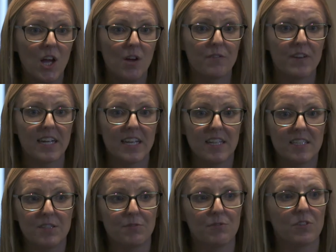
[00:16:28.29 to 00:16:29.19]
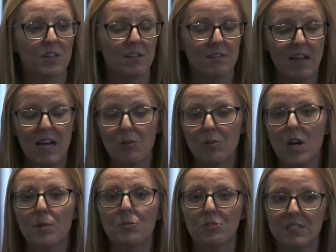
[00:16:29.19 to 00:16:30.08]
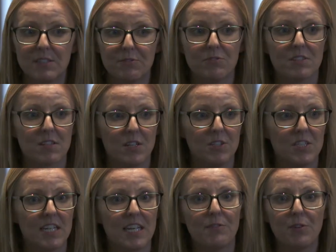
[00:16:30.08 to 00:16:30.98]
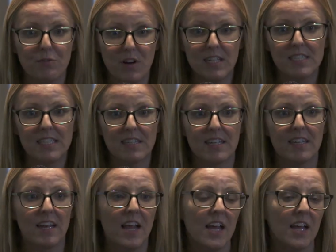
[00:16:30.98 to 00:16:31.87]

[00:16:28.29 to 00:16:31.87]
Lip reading: of getting a different outcome or a different solution if you're finding that